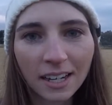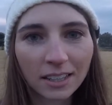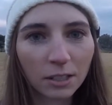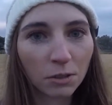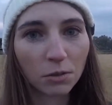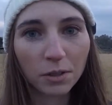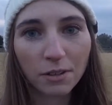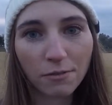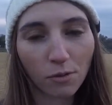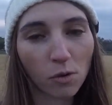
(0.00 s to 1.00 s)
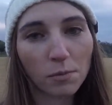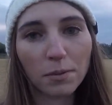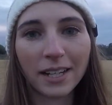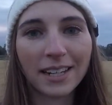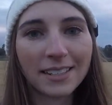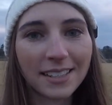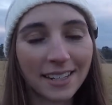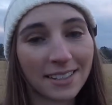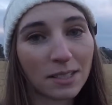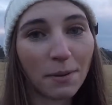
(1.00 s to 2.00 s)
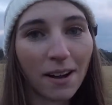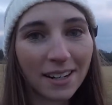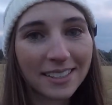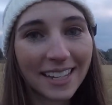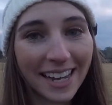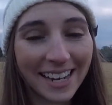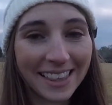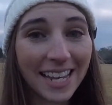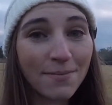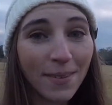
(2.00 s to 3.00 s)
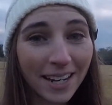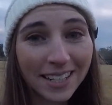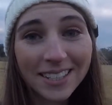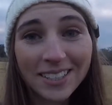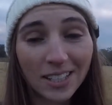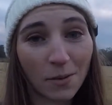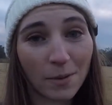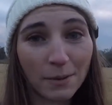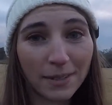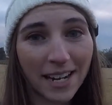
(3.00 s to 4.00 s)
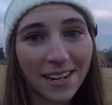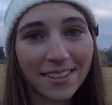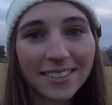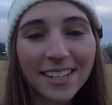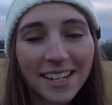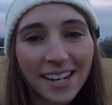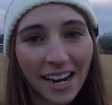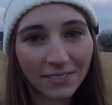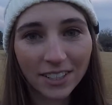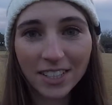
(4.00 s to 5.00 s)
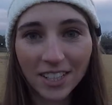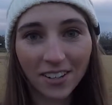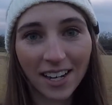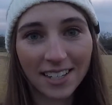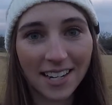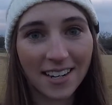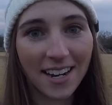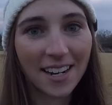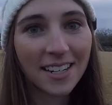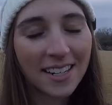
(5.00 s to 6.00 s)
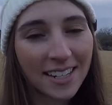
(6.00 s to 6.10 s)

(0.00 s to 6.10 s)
there were only 4 plants in this box and they make so many potatoes, and we're still not done yet.